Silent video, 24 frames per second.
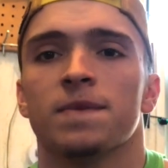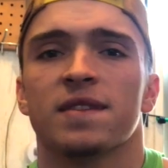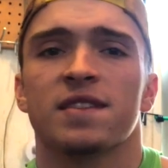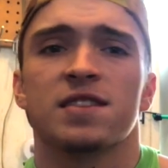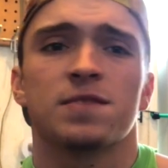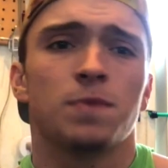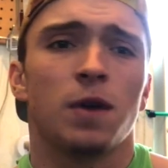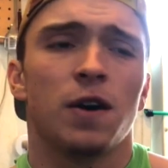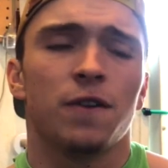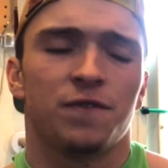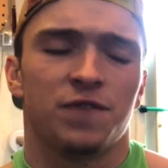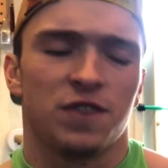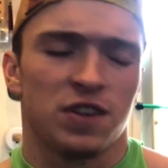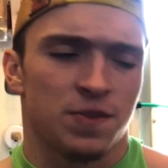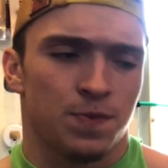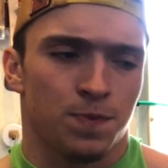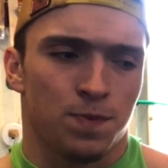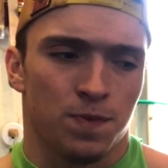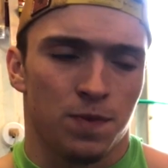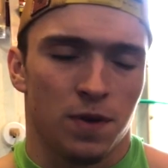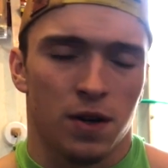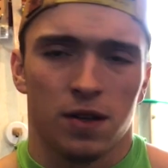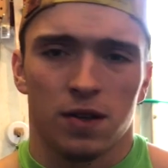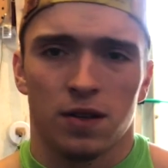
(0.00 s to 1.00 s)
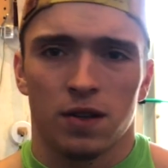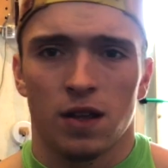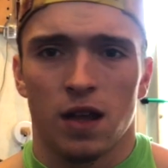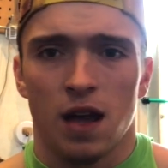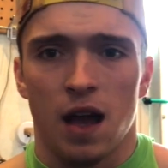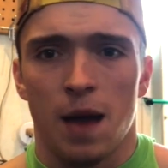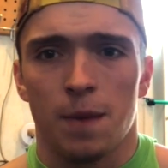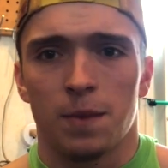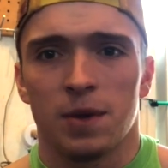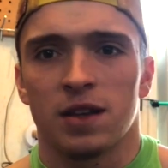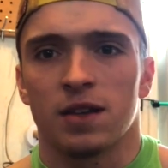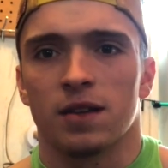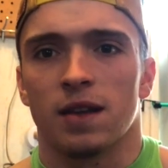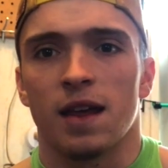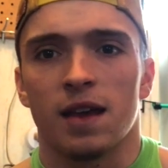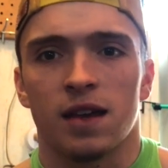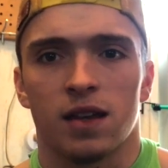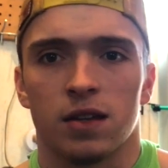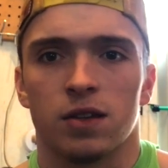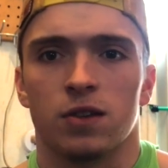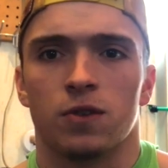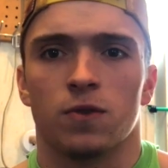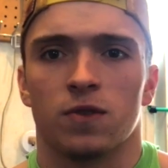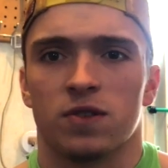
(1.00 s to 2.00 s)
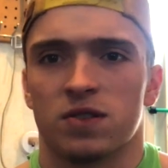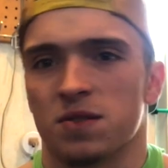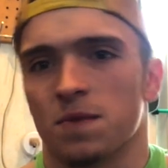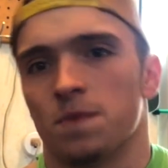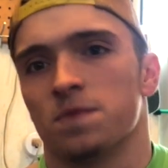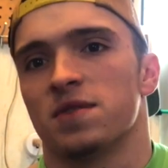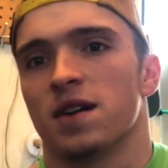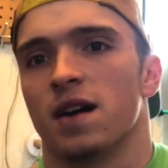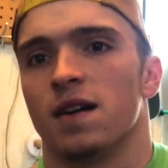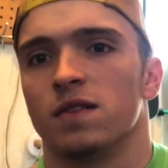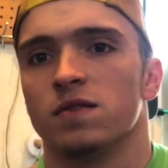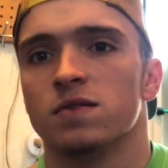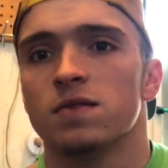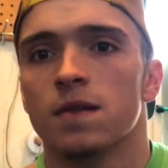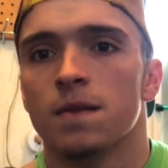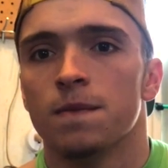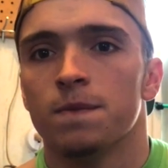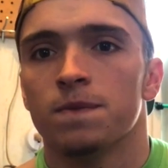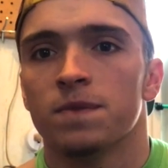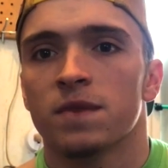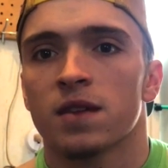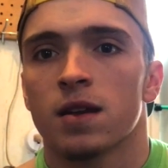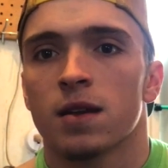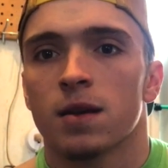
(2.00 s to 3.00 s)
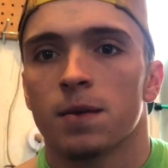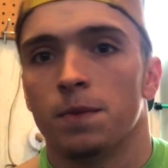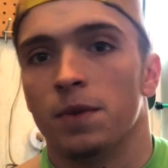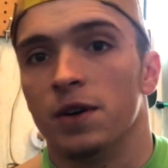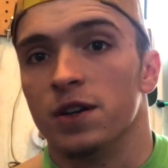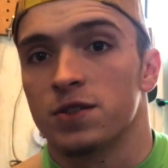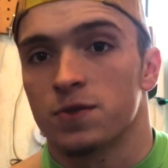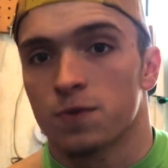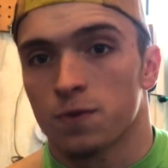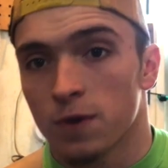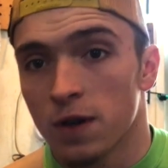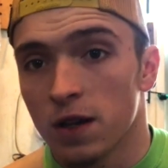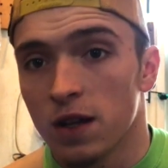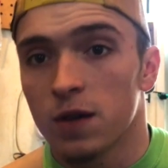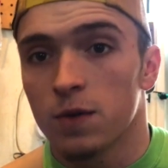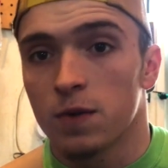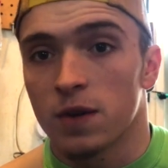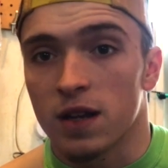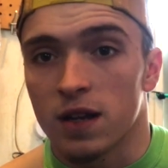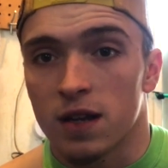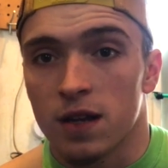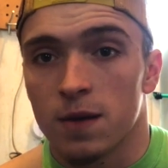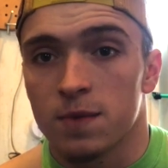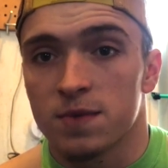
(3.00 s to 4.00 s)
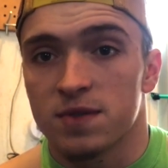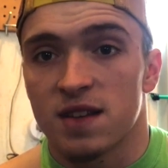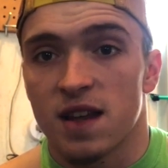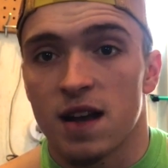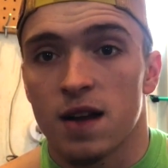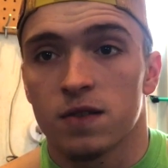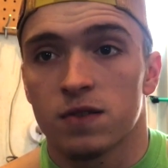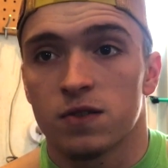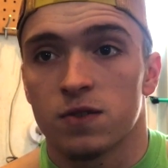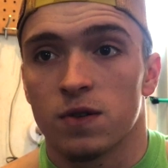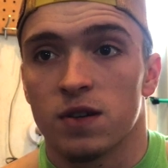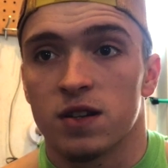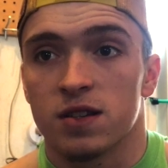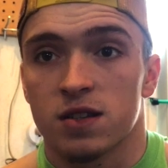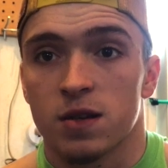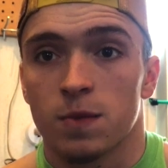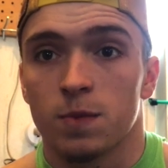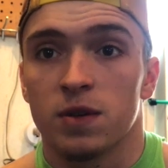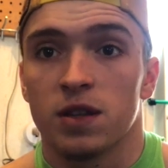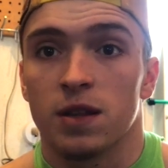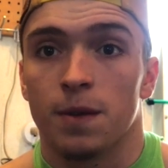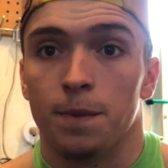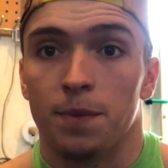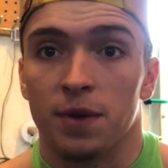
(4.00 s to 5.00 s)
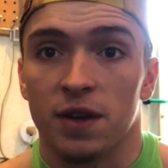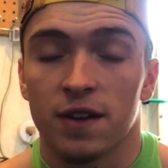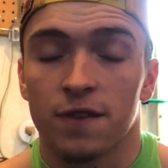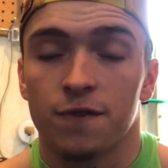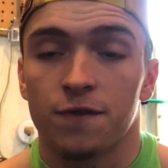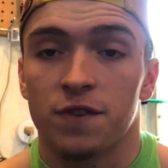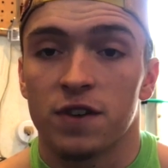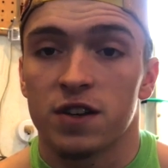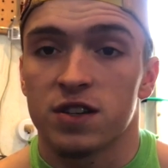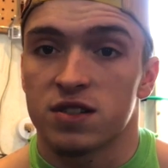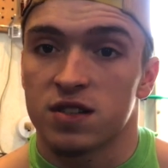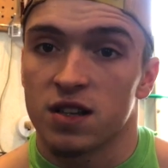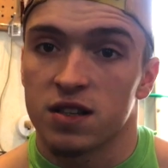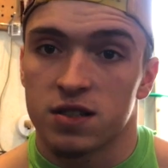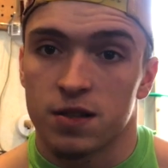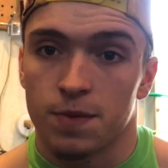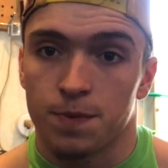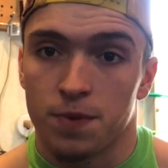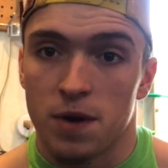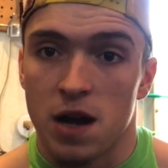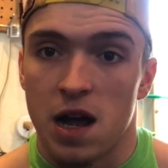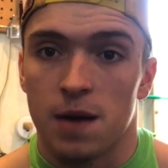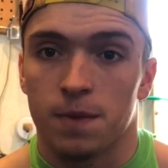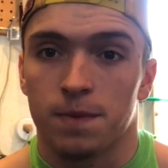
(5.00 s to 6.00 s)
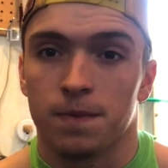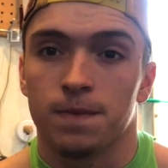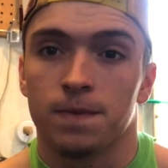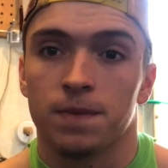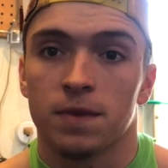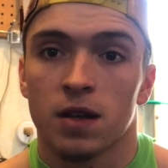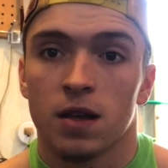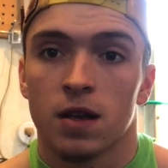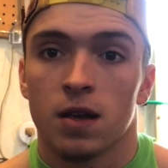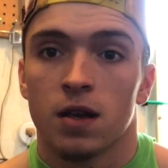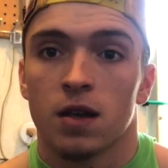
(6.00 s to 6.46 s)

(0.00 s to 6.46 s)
Small fish, I mean, they can do it sometimes, but it's really, when it comes down to it, it's gonna be the big fish that's the problem.